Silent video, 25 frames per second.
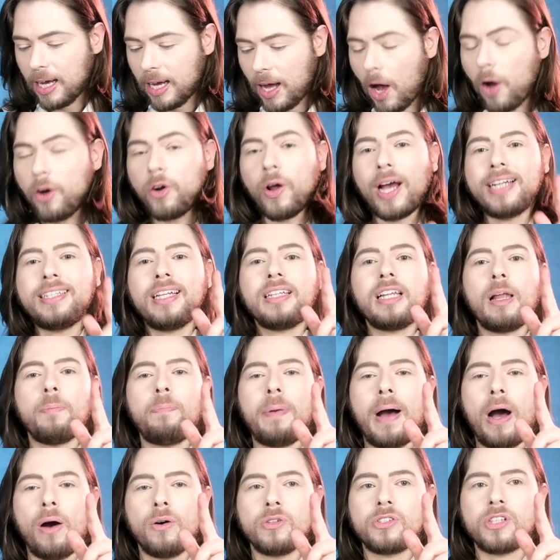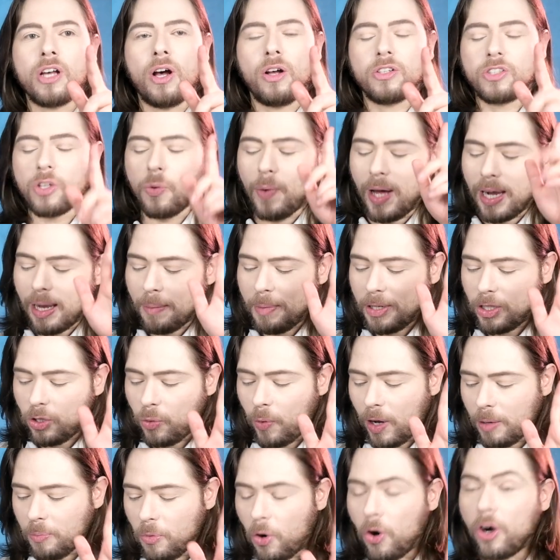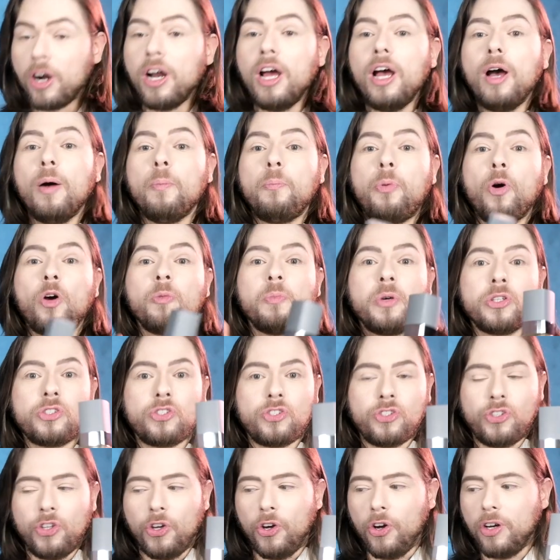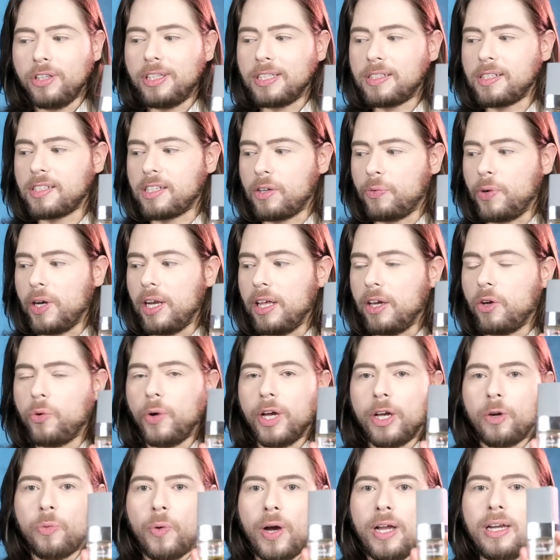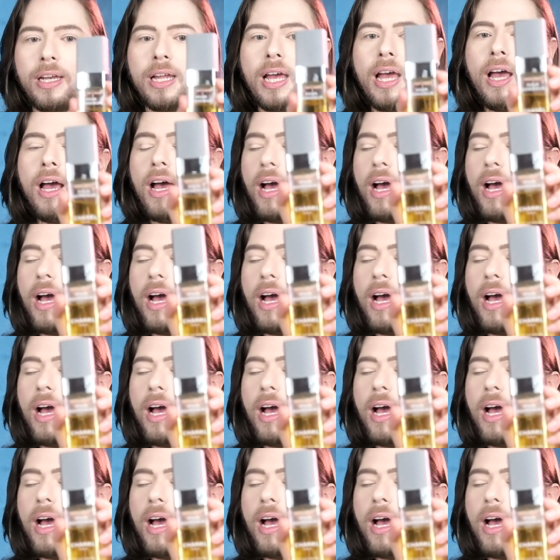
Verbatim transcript: Oh, no, I did La Pausa also. Well, let me do one more. Pour Monsieur. This is a really quick one.